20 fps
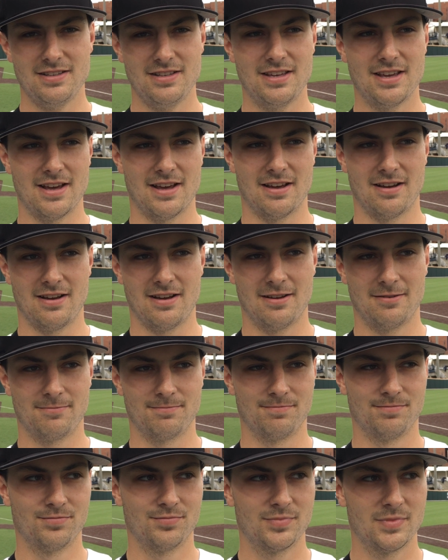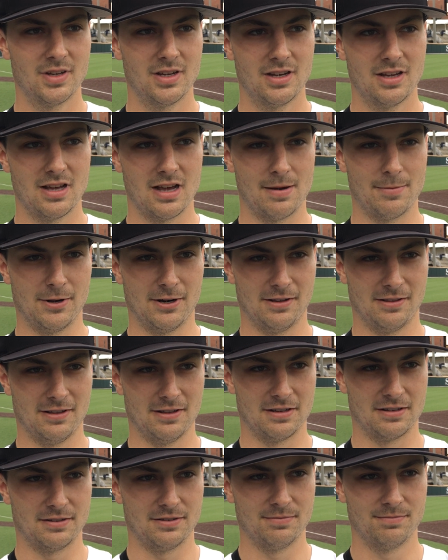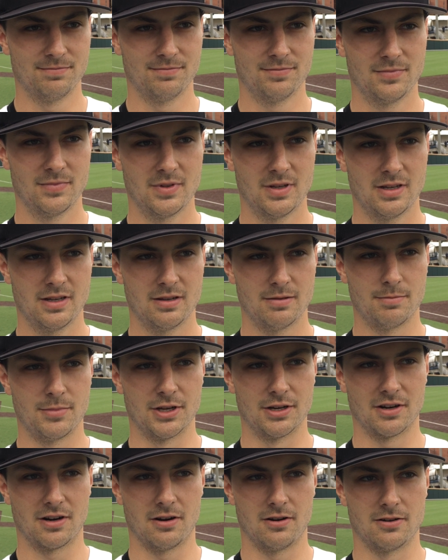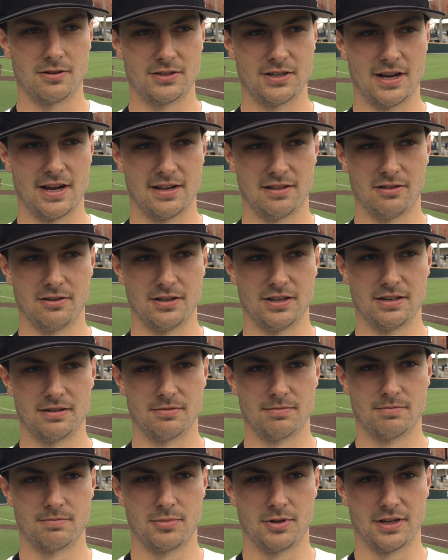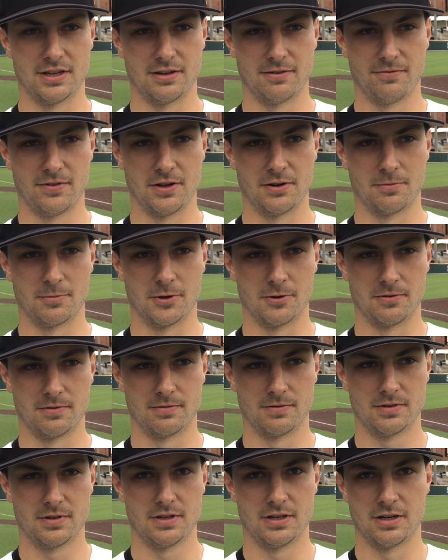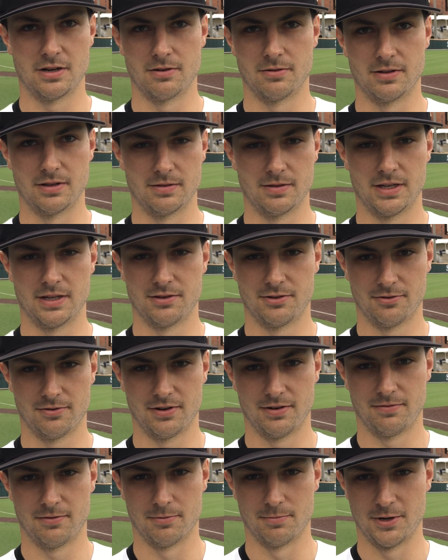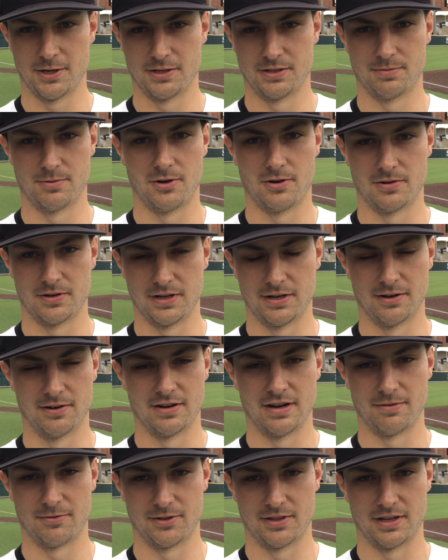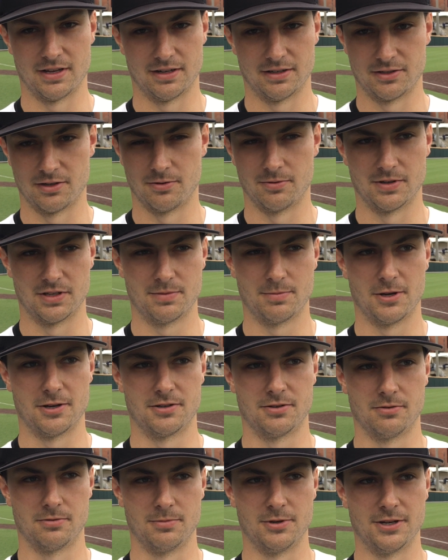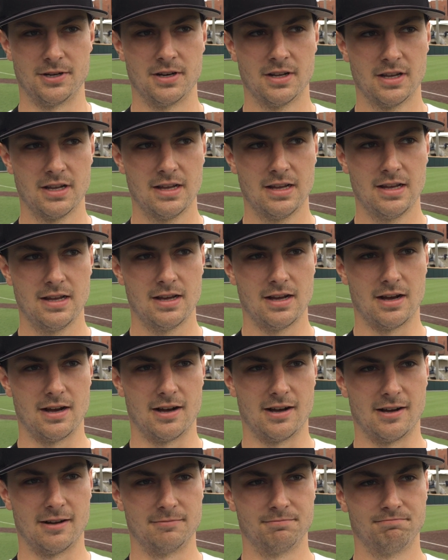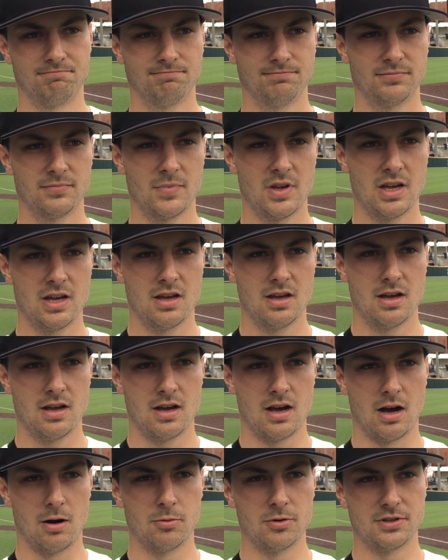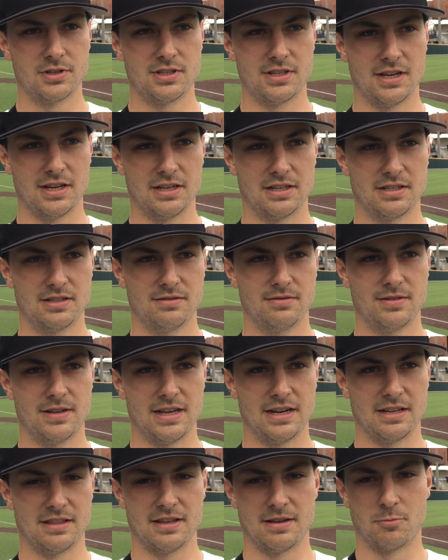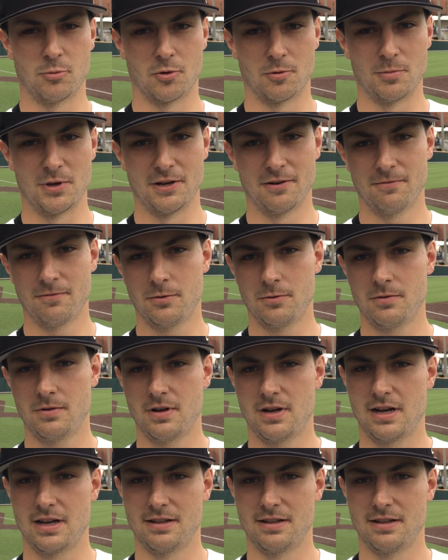Yeah. I think being a college athlete and playing at Vanderbilt and, you know, the history for baseball here and everything is always special. But I wouldn't say it's anything more meaningful.